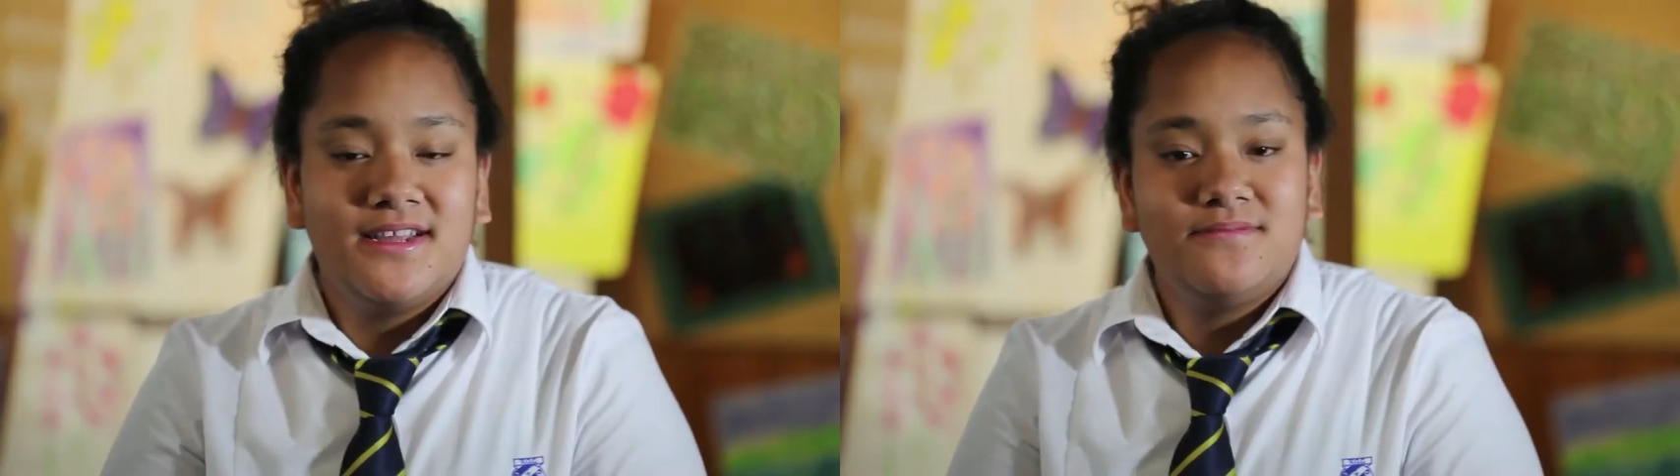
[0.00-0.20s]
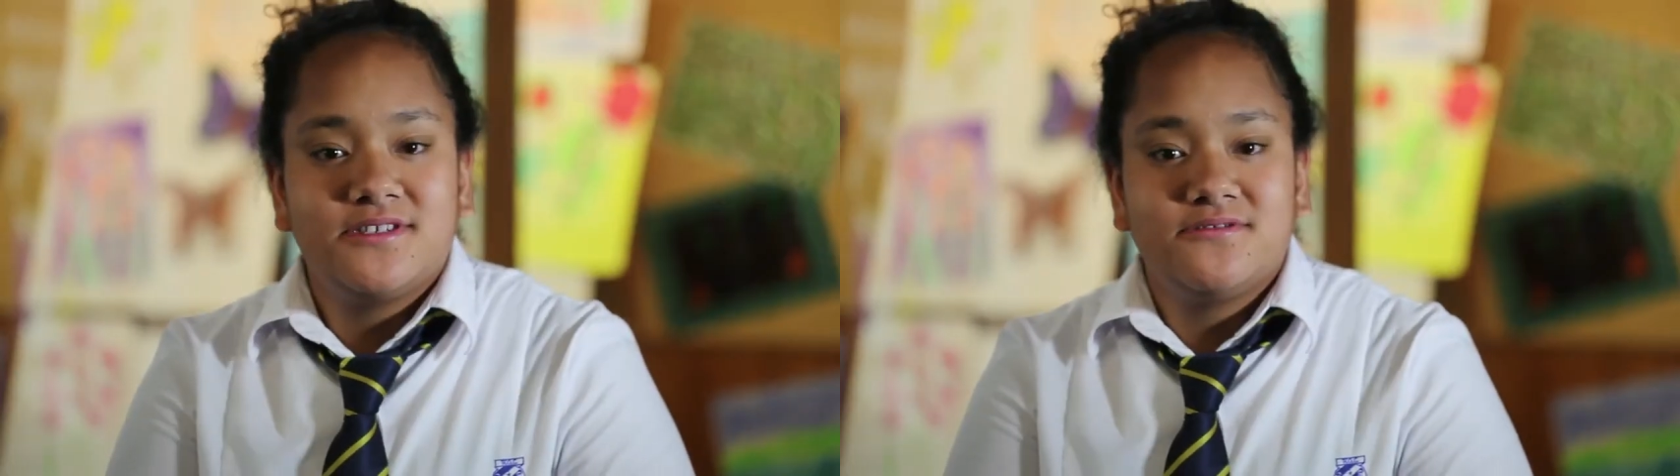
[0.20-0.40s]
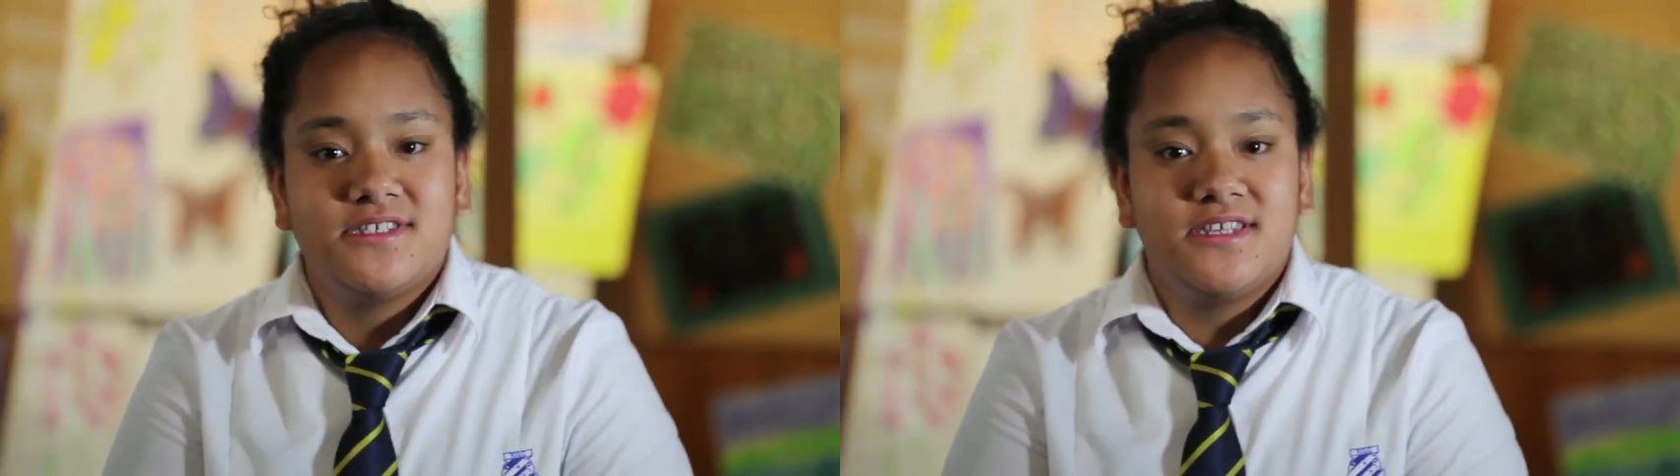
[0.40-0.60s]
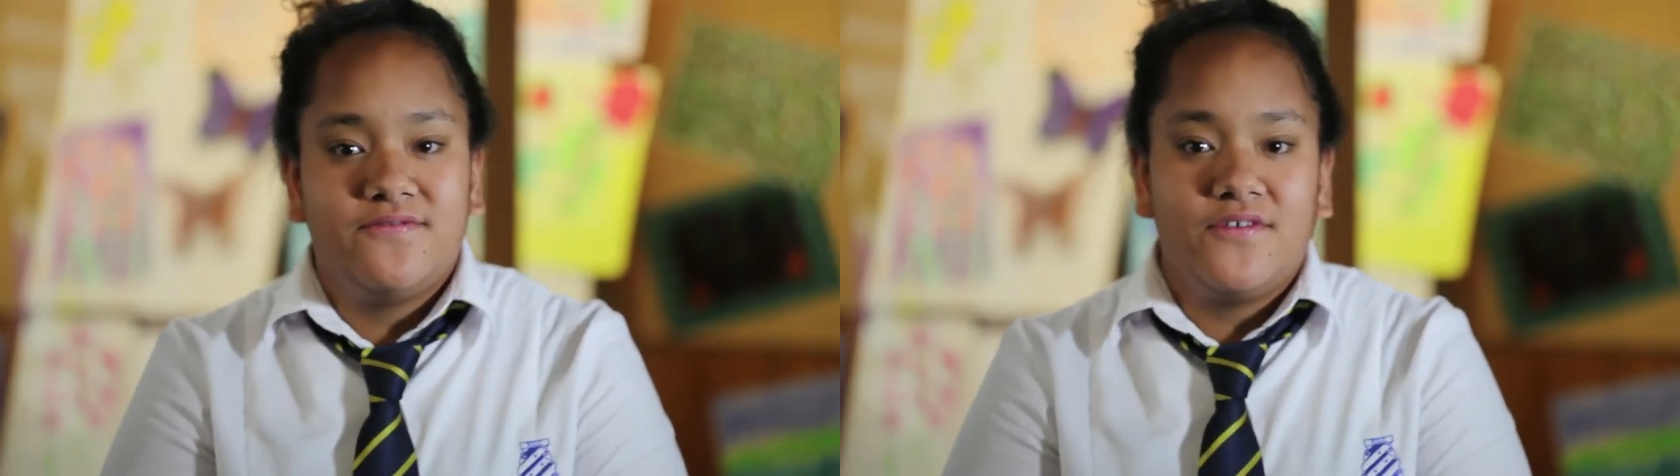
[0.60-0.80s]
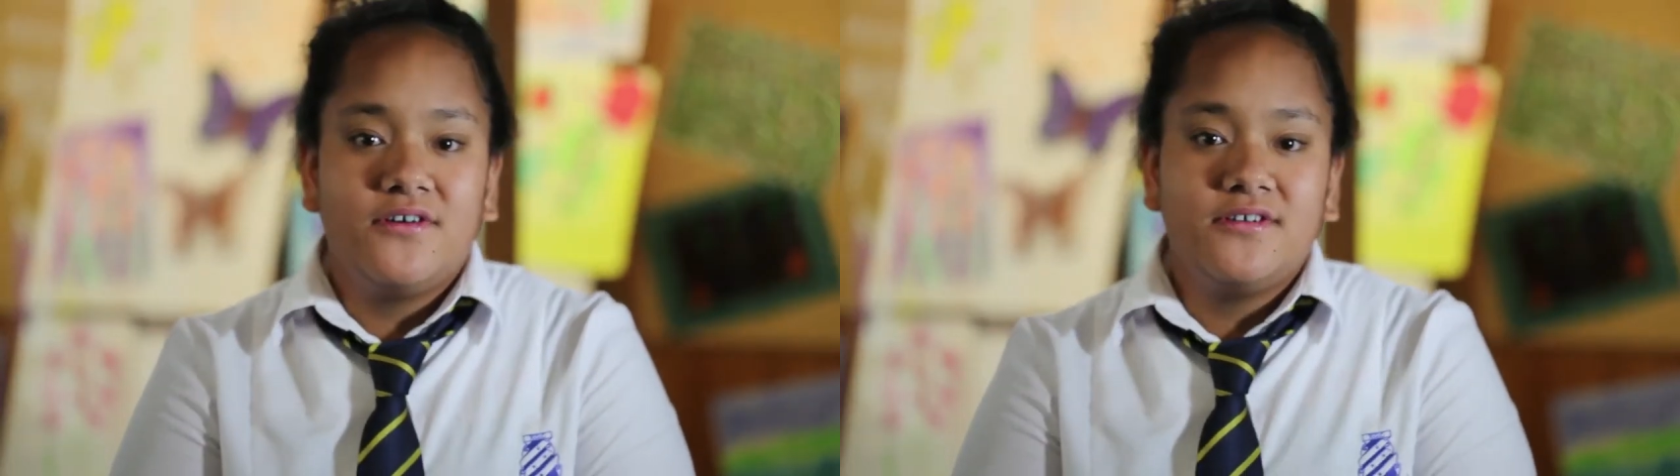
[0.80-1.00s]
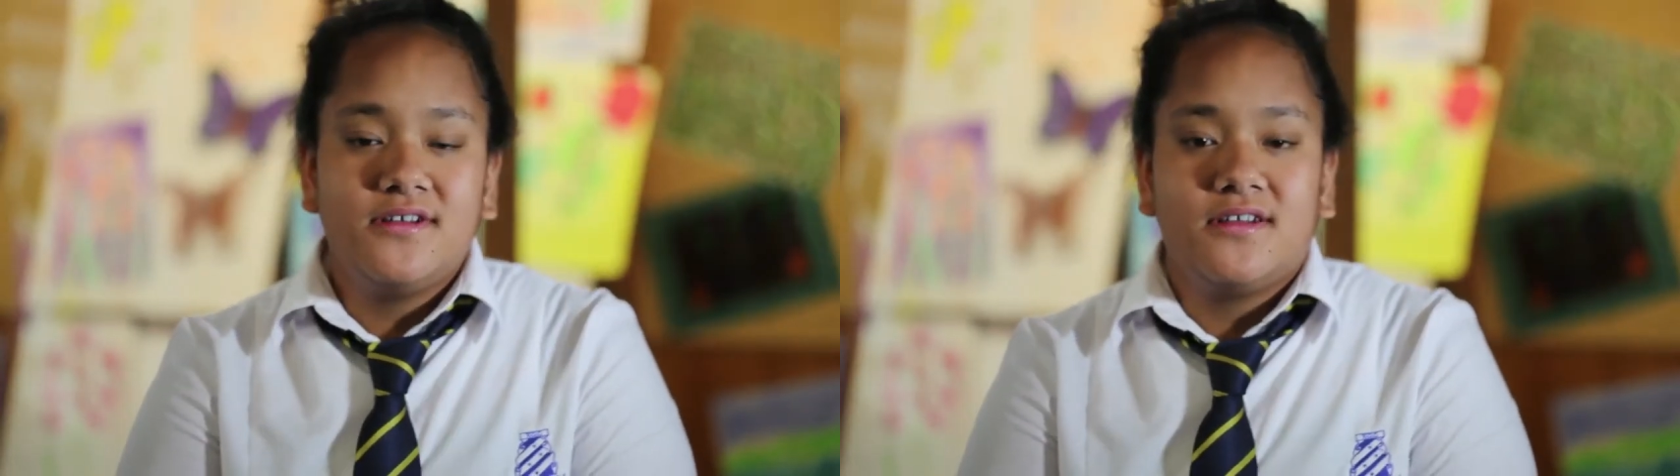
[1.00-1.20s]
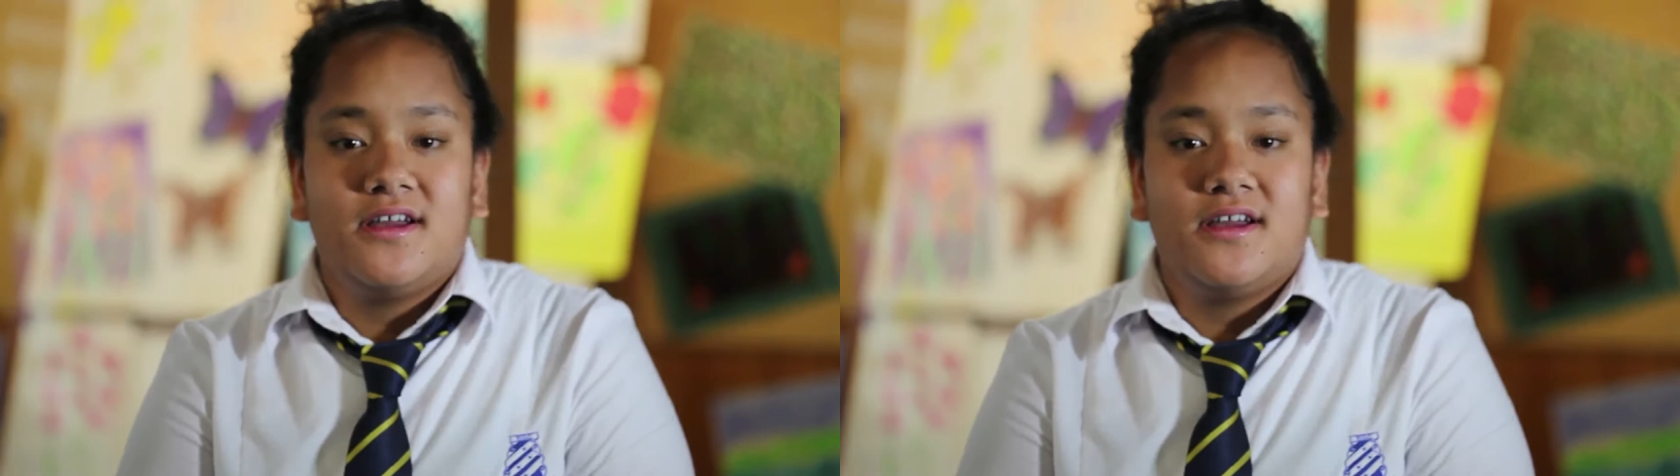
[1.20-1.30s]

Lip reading: my name is Christy Fong.